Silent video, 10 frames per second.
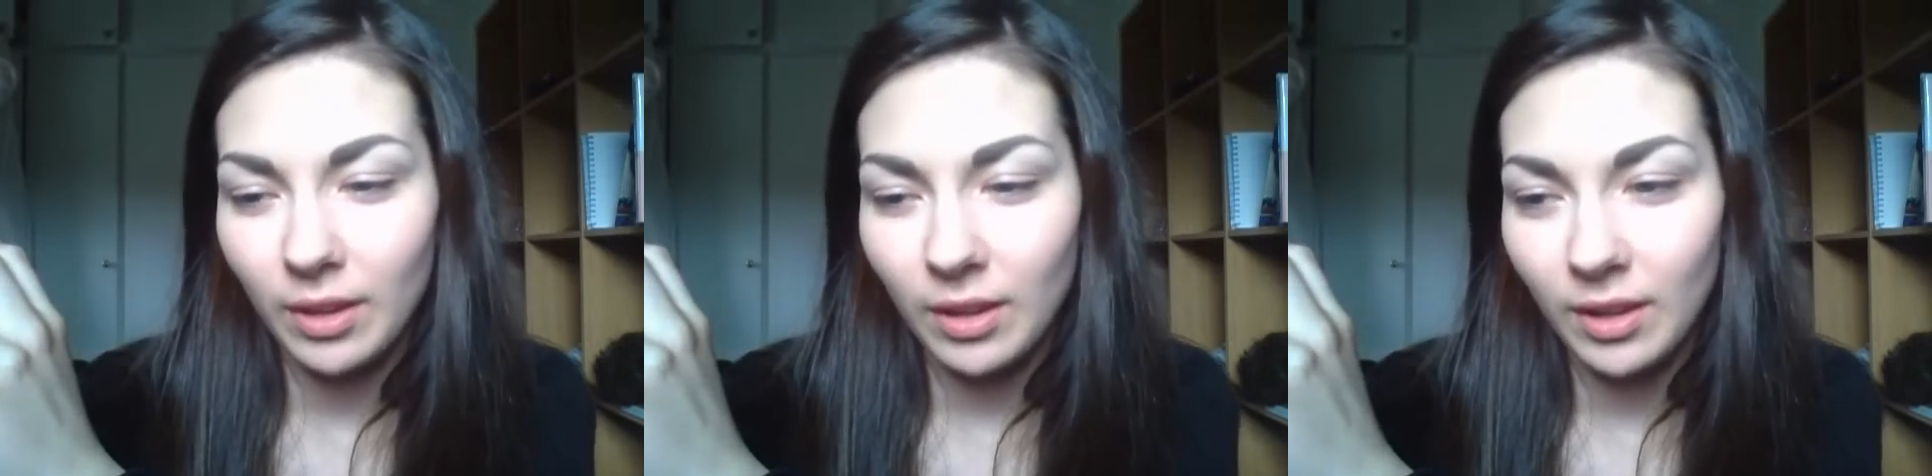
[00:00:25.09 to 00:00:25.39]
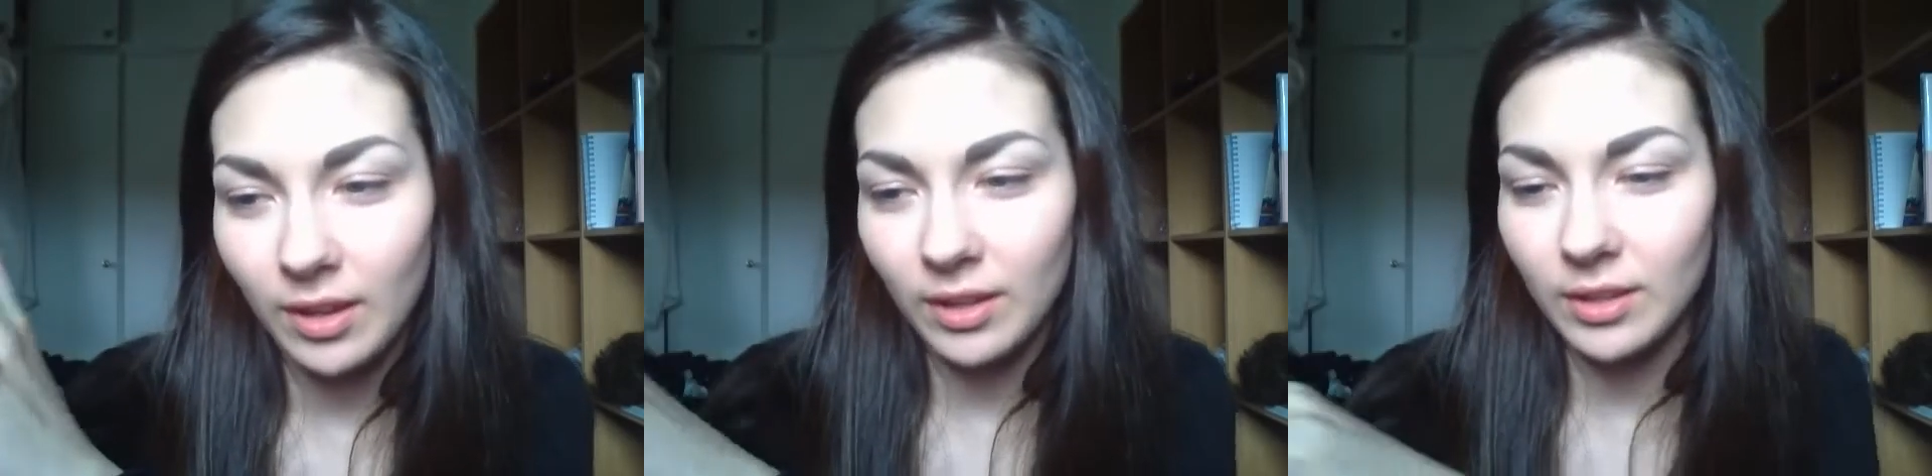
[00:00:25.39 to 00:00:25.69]

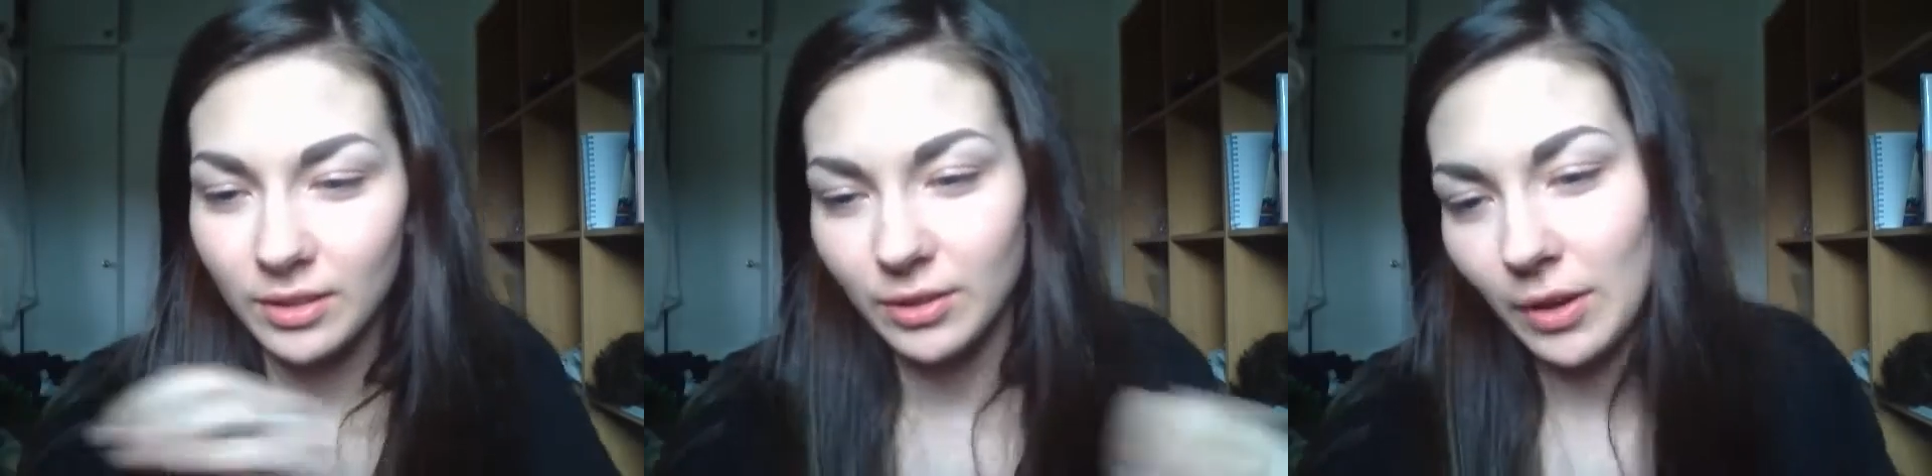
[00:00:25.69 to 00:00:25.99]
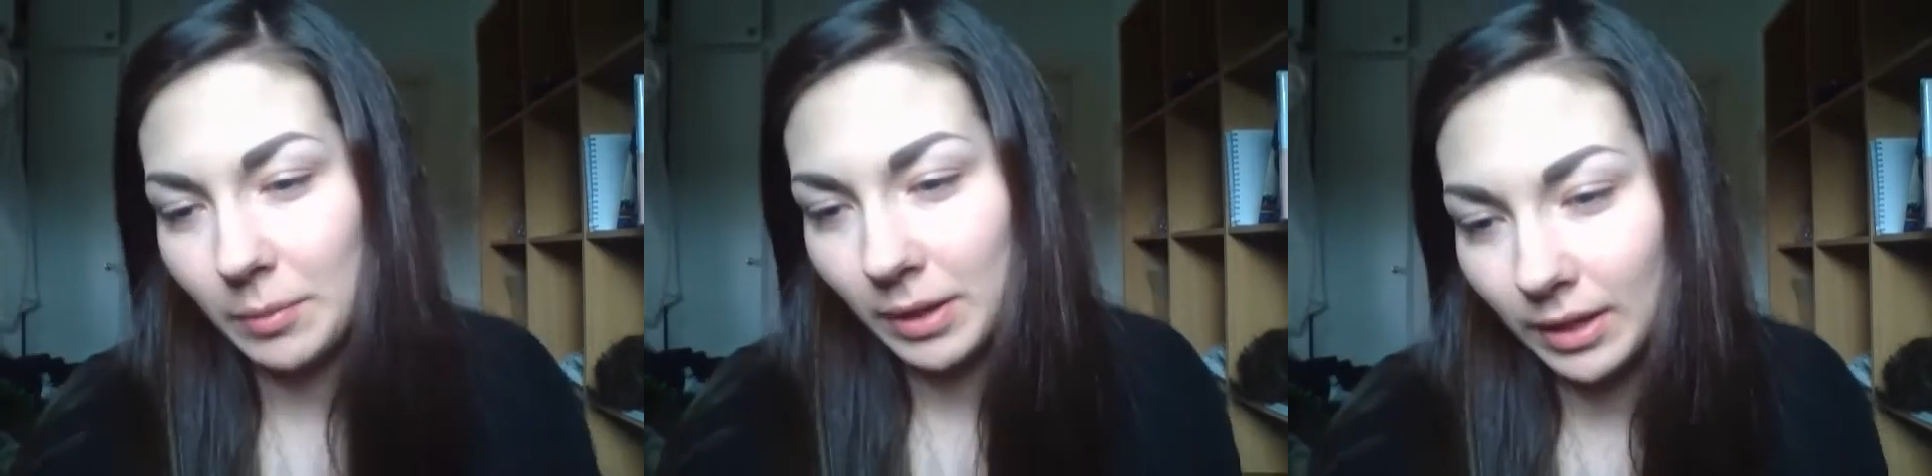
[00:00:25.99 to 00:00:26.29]

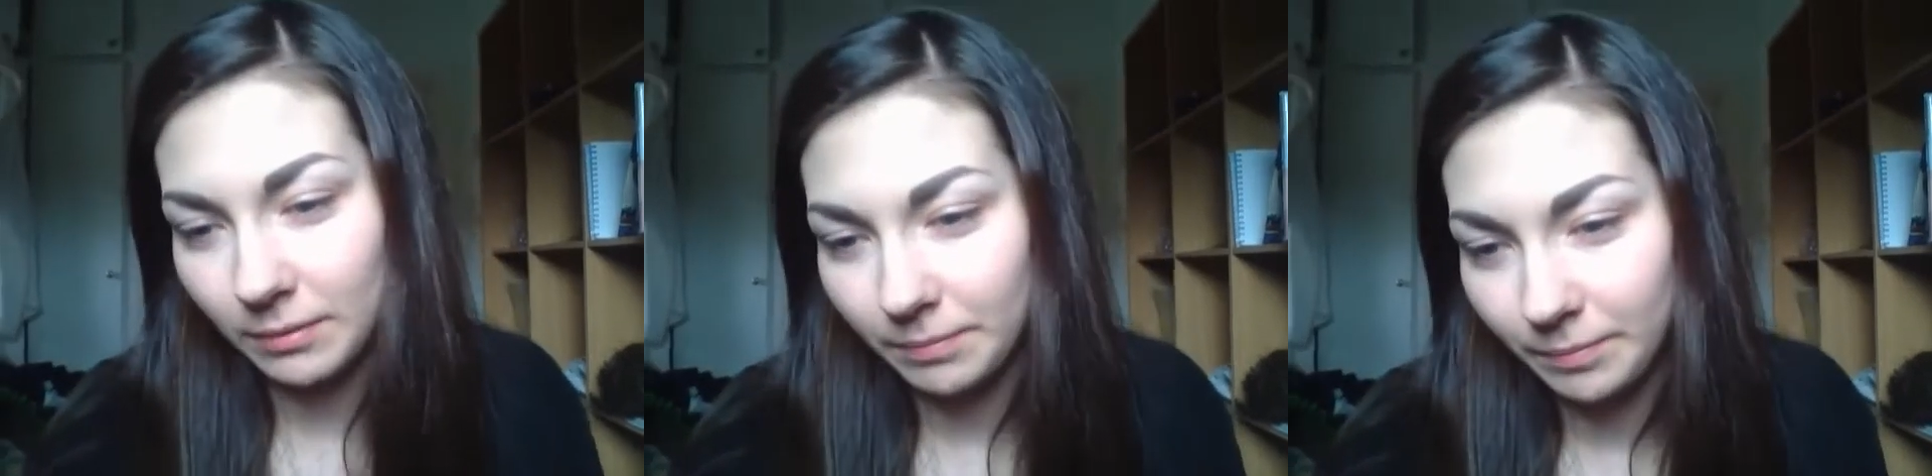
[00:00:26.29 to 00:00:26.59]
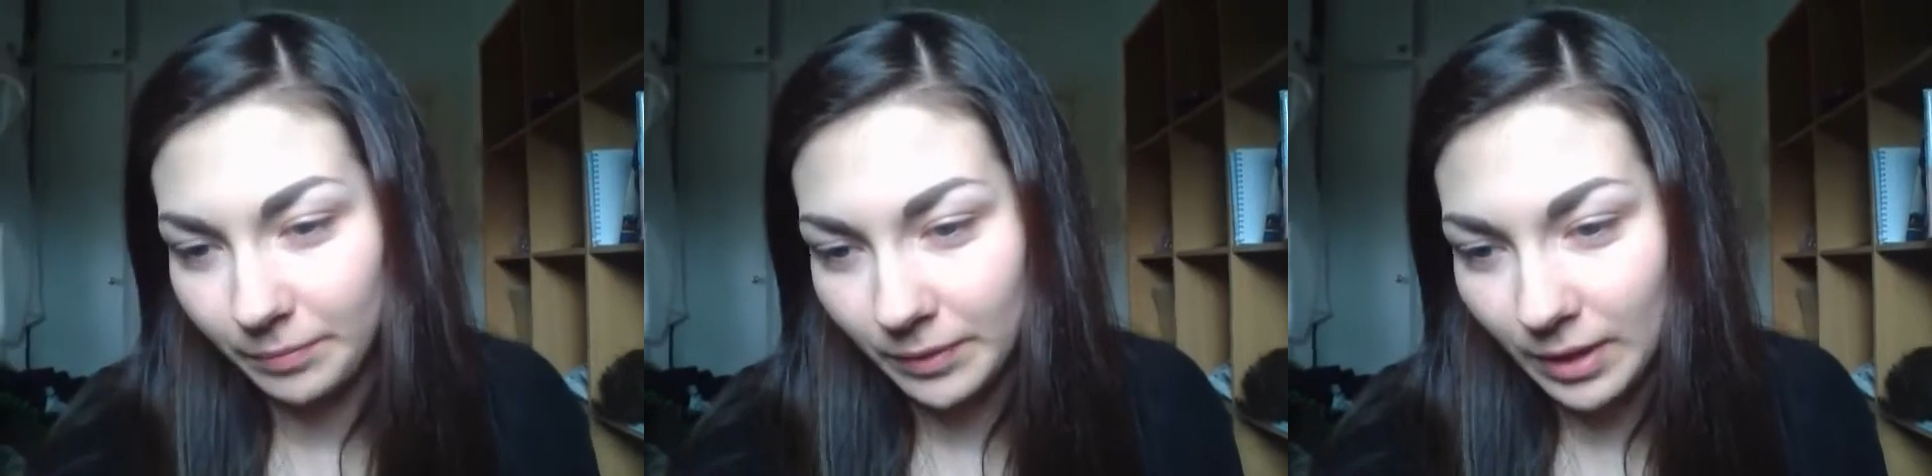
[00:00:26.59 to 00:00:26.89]
So I mean,
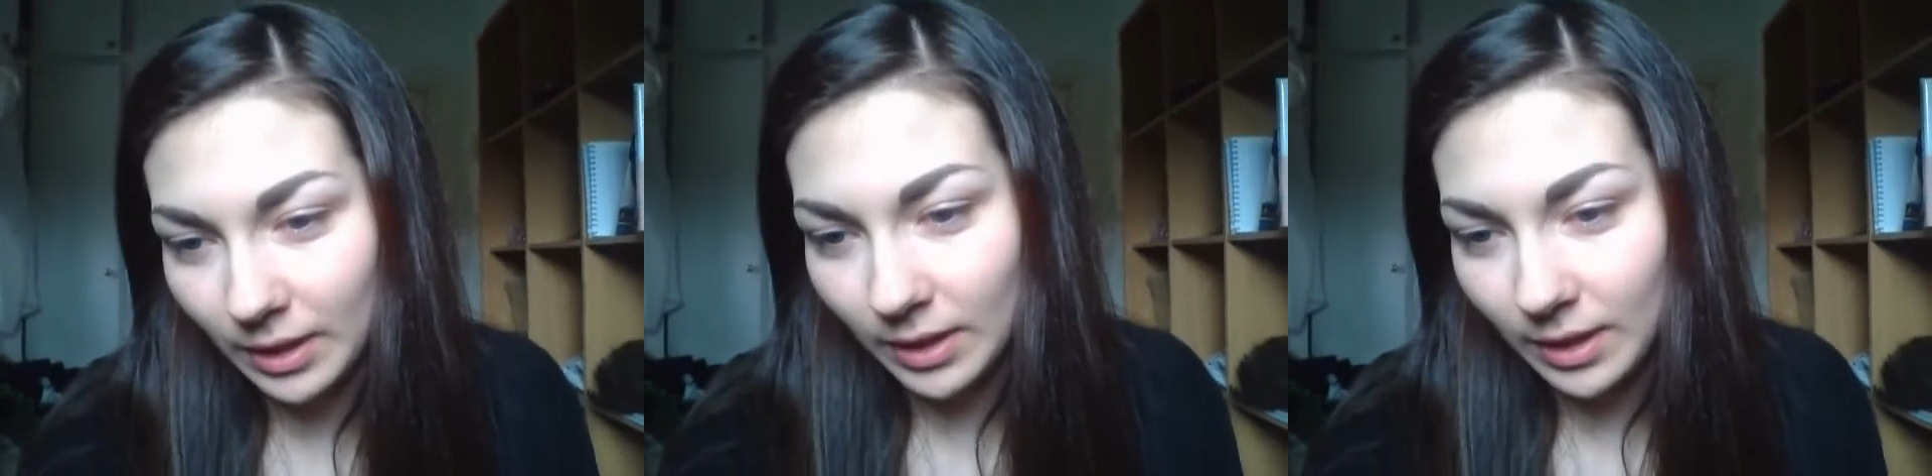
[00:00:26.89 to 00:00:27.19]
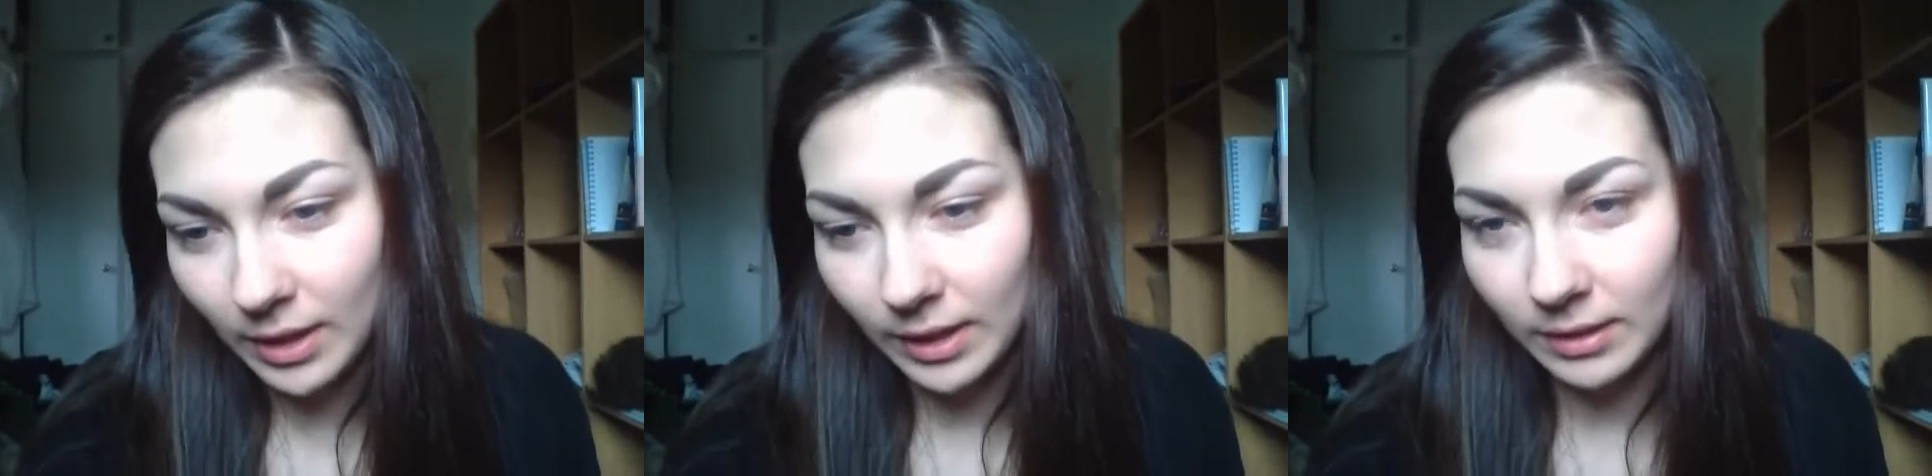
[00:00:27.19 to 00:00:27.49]

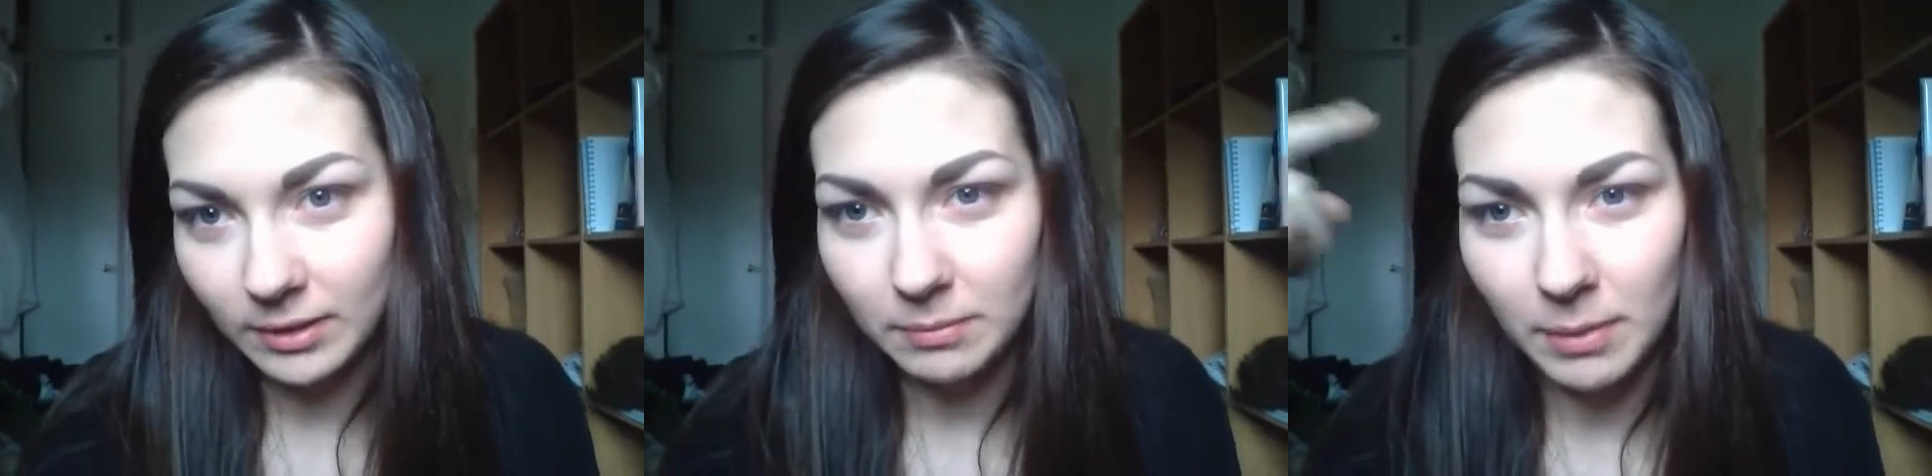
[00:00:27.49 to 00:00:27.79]
it